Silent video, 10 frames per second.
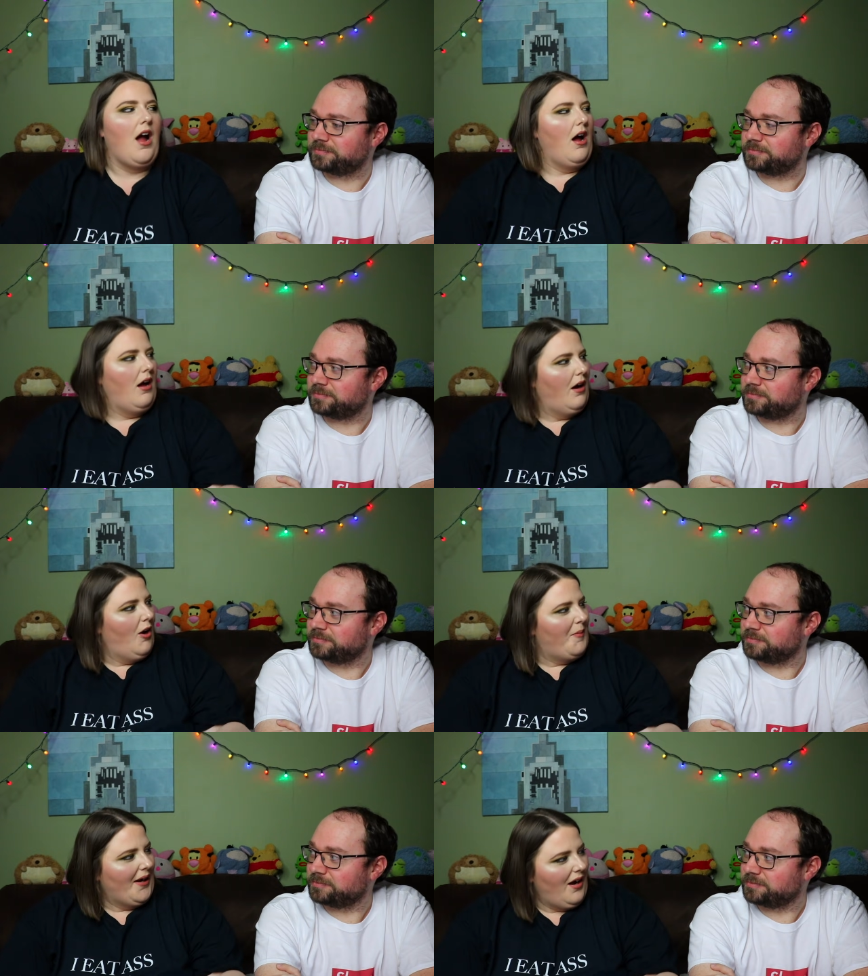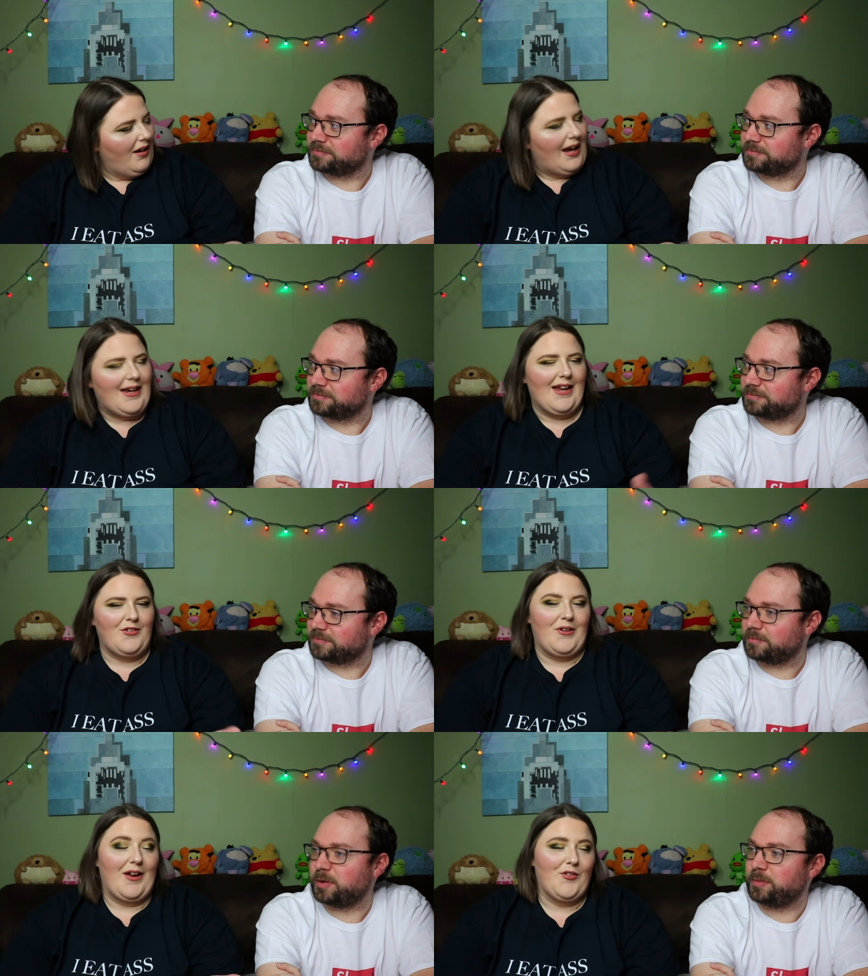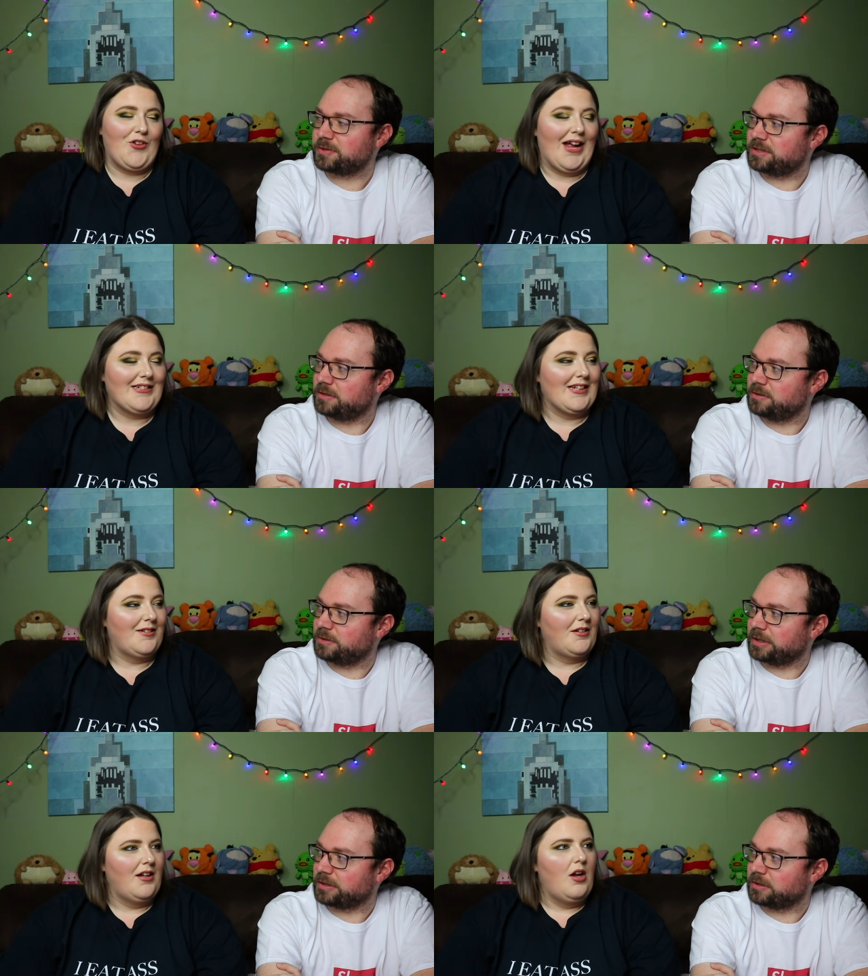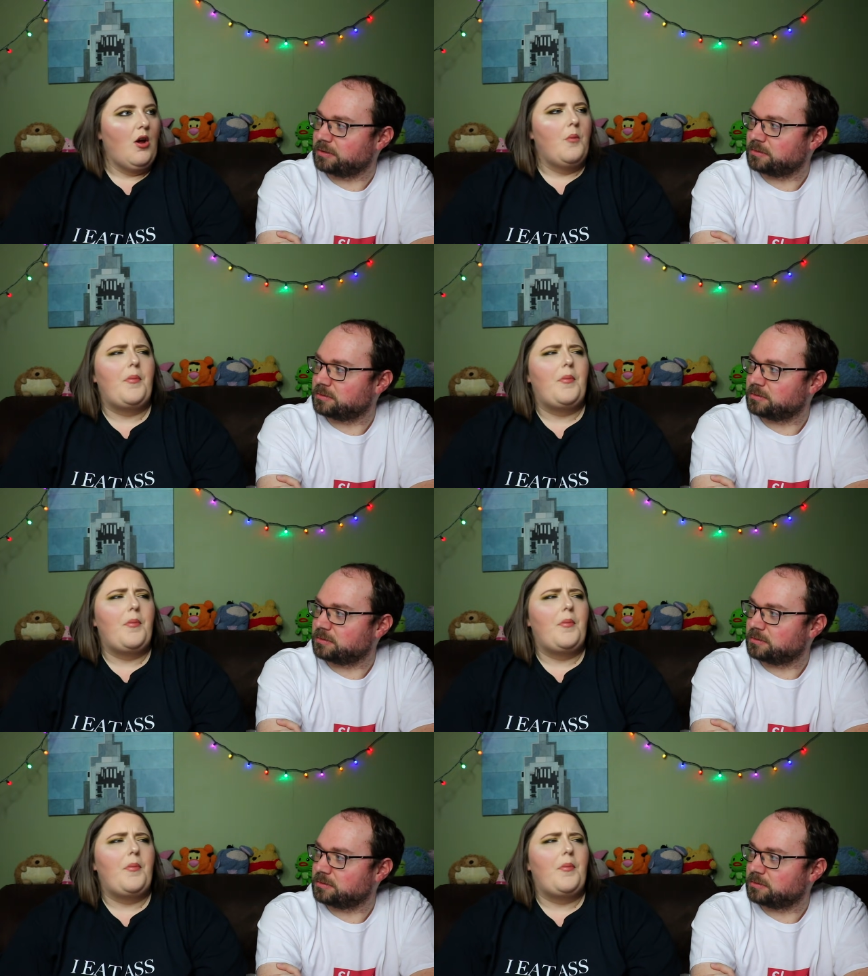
Speaker 1: oh, I can't do an Irish people accent. People still do that though.